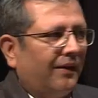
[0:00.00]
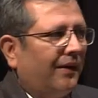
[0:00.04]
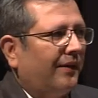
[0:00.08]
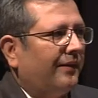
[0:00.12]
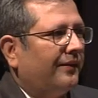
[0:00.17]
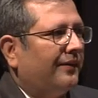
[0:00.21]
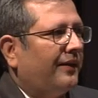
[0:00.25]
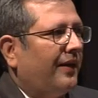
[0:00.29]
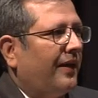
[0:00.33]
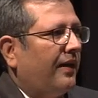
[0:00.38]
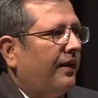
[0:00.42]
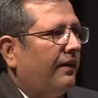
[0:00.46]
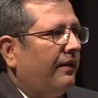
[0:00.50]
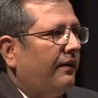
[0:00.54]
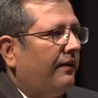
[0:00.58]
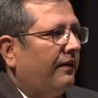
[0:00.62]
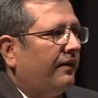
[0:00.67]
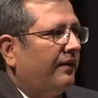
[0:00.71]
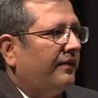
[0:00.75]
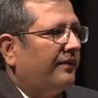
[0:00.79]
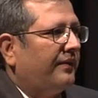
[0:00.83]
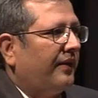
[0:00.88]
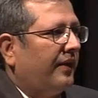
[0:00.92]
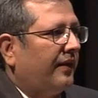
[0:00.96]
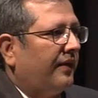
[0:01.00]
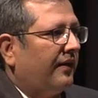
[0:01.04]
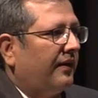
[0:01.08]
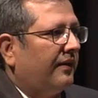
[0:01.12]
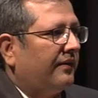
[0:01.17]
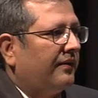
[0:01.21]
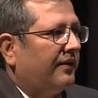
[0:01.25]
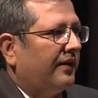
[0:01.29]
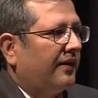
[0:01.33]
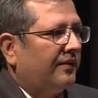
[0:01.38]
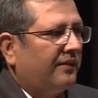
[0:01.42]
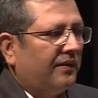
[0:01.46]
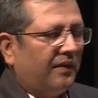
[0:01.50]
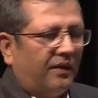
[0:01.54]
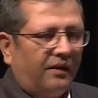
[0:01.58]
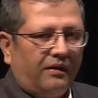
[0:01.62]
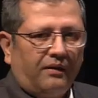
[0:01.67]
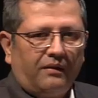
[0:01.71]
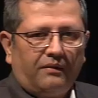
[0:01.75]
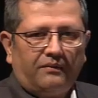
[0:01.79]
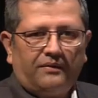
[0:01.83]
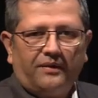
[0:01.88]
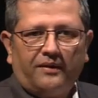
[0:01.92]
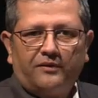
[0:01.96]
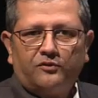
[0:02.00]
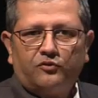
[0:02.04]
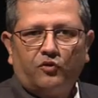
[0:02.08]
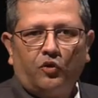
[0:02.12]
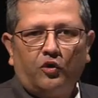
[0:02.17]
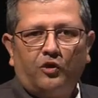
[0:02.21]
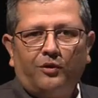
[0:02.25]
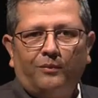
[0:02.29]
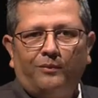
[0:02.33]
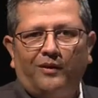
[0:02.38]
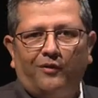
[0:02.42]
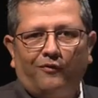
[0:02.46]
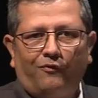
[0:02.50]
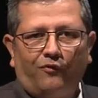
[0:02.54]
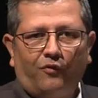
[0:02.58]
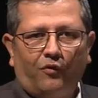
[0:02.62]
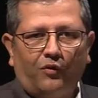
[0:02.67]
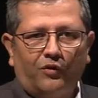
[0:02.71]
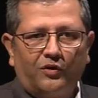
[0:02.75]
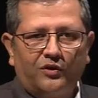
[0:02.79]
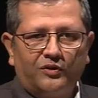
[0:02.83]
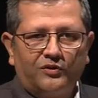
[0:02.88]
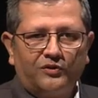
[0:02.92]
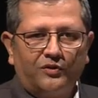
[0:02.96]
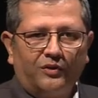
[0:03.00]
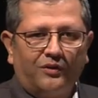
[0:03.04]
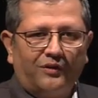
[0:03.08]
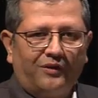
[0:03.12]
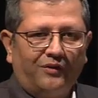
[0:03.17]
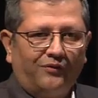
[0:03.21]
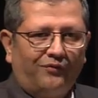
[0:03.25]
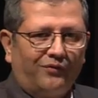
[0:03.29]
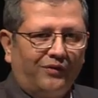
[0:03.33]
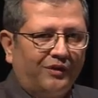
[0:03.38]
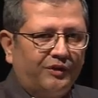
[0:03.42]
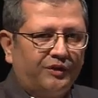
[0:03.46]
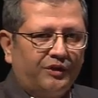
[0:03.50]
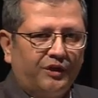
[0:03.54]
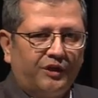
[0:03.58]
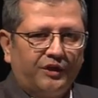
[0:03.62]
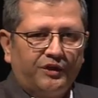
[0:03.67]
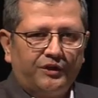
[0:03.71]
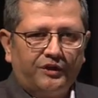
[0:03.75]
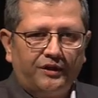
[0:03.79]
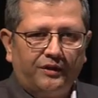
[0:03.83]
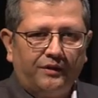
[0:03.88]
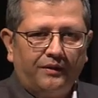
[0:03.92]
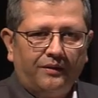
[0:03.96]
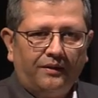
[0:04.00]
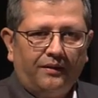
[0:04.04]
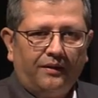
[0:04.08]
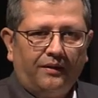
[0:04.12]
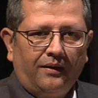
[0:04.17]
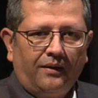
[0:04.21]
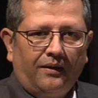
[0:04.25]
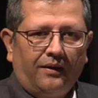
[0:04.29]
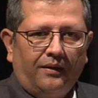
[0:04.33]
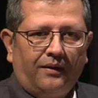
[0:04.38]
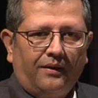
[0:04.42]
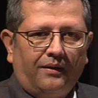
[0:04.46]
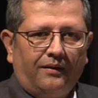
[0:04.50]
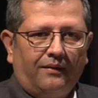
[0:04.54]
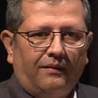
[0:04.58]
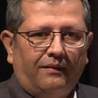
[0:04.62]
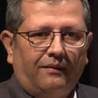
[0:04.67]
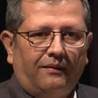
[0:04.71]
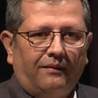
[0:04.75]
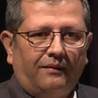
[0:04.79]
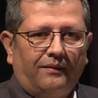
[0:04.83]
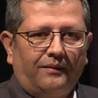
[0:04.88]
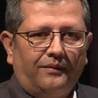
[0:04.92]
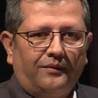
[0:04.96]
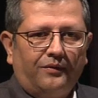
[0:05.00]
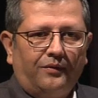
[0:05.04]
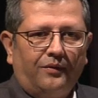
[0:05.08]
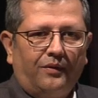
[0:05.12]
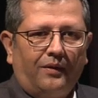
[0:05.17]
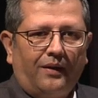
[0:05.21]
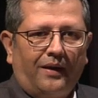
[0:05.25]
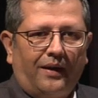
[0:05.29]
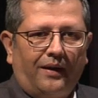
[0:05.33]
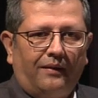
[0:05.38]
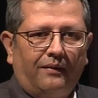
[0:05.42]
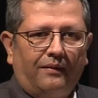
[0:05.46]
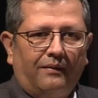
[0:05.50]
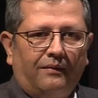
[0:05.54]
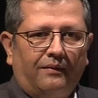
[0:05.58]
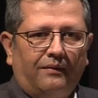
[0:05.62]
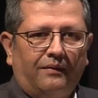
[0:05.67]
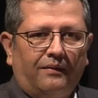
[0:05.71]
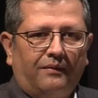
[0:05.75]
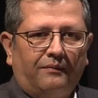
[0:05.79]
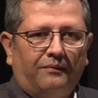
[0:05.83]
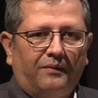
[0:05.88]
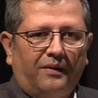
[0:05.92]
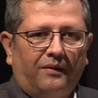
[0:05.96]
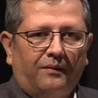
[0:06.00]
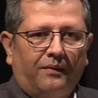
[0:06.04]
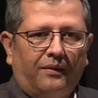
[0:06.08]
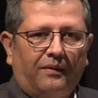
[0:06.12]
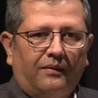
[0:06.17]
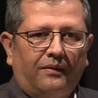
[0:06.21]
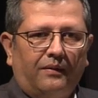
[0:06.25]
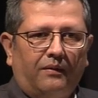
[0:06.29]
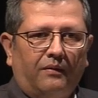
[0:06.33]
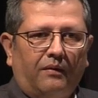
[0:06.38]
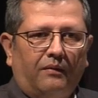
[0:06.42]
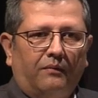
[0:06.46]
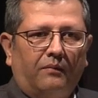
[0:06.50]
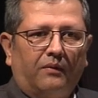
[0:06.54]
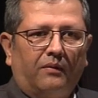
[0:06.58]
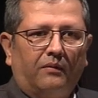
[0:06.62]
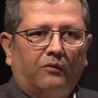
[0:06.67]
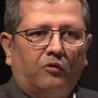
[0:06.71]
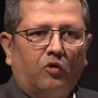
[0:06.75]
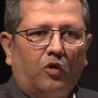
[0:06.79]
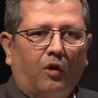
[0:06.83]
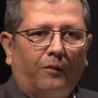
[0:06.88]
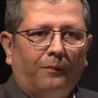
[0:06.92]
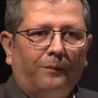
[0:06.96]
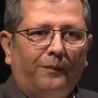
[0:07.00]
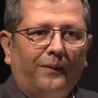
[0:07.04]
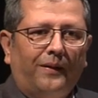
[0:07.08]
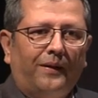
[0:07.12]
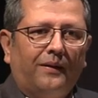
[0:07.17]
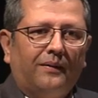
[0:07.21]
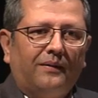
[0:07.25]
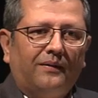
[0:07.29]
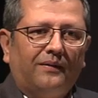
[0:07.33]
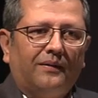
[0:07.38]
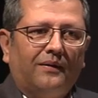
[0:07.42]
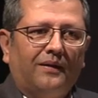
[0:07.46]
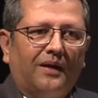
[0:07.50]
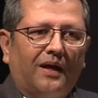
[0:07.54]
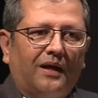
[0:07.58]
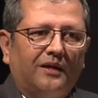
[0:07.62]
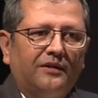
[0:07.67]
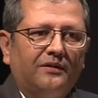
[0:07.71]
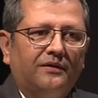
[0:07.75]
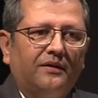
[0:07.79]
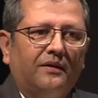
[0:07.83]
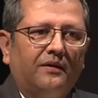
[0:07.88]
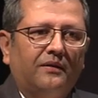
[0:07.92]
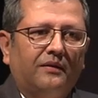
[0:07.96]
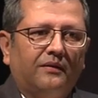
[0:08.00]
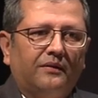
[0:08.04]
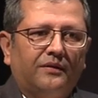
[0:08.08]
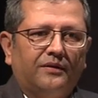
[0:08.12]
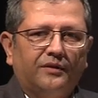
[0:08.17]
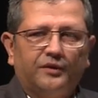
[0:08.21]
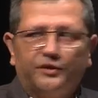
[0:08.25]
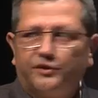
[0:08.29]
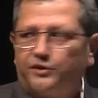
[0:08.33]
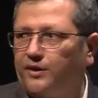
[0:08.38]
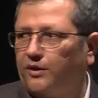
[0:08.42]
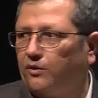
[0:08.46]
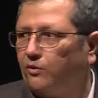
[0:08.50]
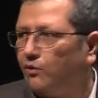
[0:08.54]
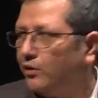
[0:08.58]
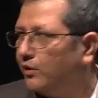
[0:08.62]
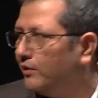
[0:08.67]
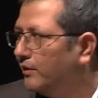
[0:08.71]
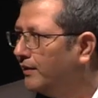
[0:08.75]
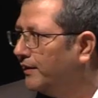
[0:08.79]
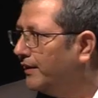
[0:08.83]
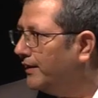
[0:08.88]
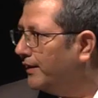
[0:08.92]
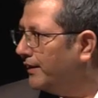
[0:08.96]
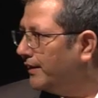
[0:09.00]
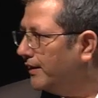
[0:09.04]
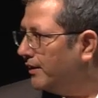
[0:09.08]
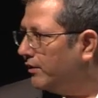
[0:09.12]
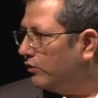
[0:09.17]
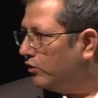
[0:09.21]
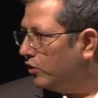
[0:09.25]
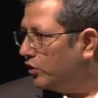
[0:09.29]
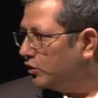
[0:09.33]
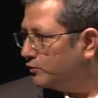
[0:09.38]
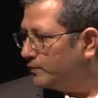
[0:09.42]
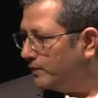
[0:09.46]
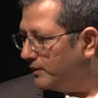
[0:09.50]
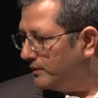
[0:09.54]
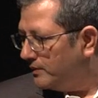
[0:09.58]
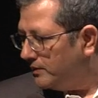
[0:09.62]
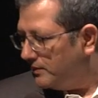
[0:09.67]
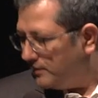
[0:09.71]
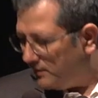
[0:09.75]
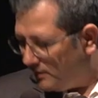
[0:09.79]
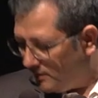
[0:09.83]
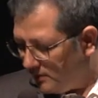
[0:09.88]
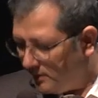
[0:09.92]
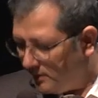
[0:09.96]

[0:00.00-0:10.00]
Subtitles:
There's going to be a focus on differentiation, and cooperate the larger tertiary quaternary care hospitals.